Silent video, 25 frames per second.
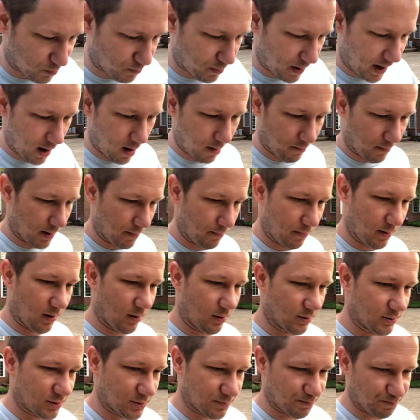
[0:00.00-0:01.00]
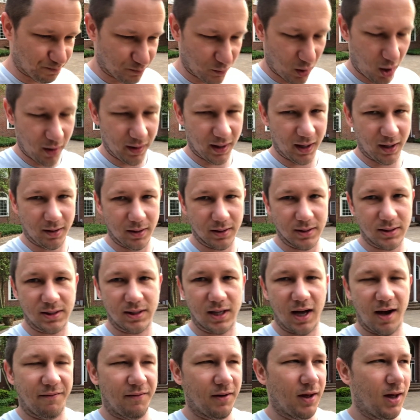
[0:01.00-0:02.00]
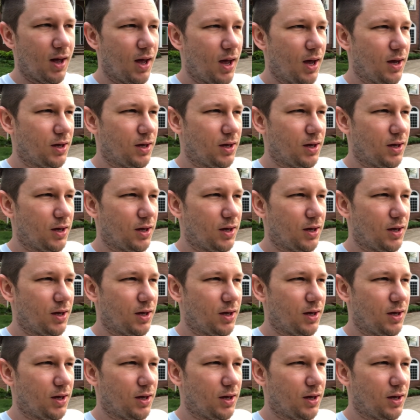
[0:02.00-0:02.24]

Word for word: pay all my bills, all that good stuff,